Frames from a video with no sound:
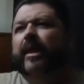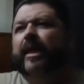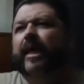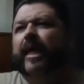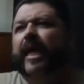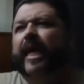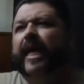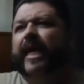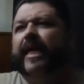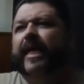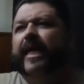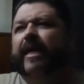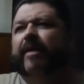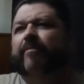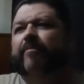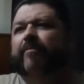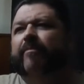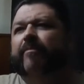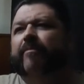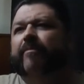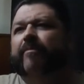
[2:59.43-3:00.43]
And
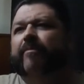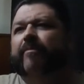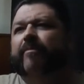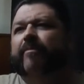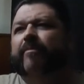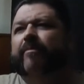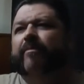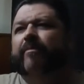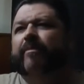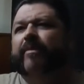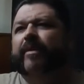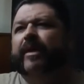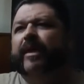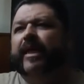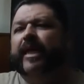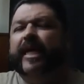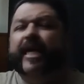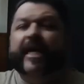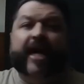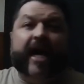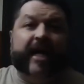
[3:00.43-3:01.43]
um,
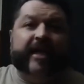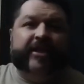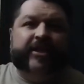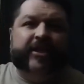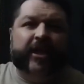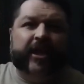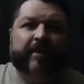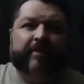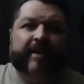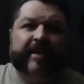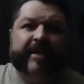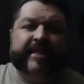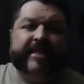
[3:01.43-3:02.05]
he got took by the